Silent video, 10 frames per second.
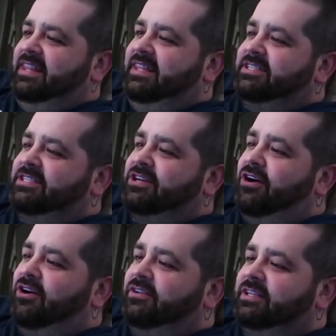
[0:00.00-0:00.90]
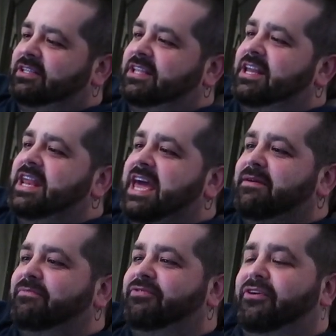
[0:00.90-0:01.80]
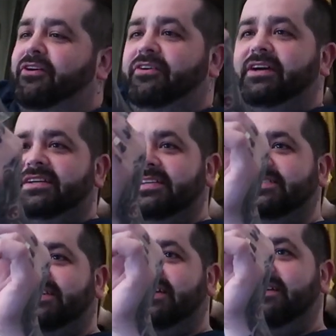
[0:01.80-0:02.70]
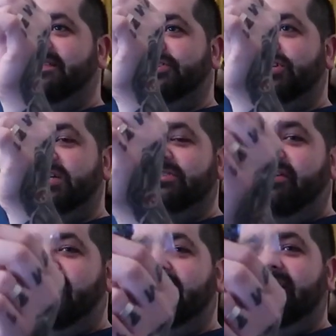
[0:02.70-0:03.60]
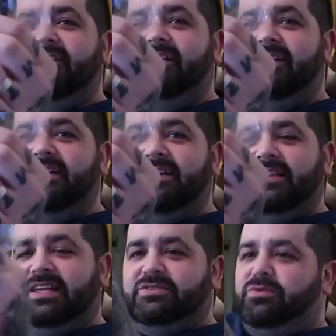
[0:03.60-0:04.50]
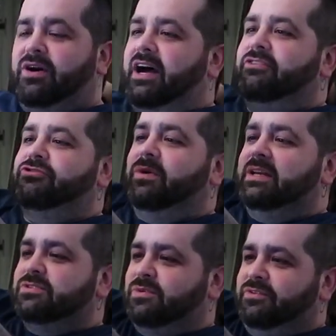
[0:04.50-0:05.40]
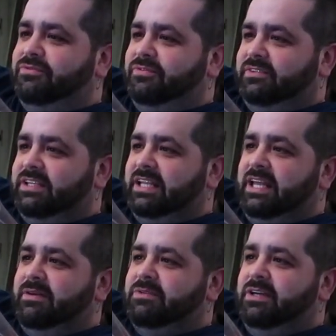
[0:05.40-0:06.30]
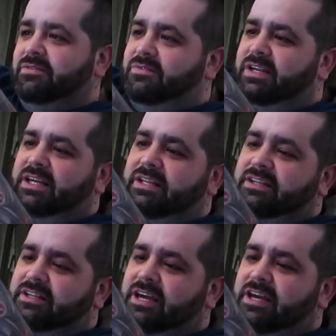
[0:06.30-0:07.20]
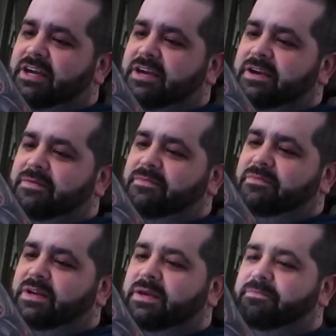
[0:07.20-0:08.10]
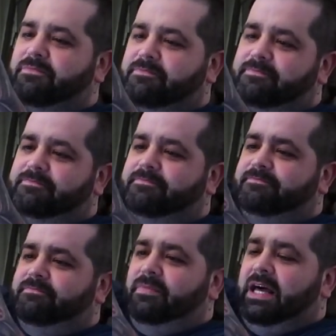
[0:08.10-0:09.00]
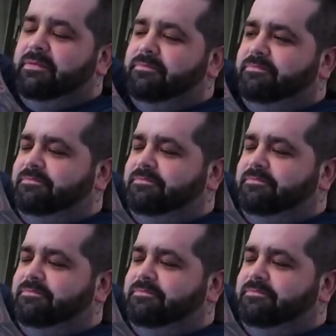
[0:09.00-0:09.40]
This is called, the, the name for it is uh, the cheese grater. That's what Andrew Ainsworth nicknamed it when he um, when he like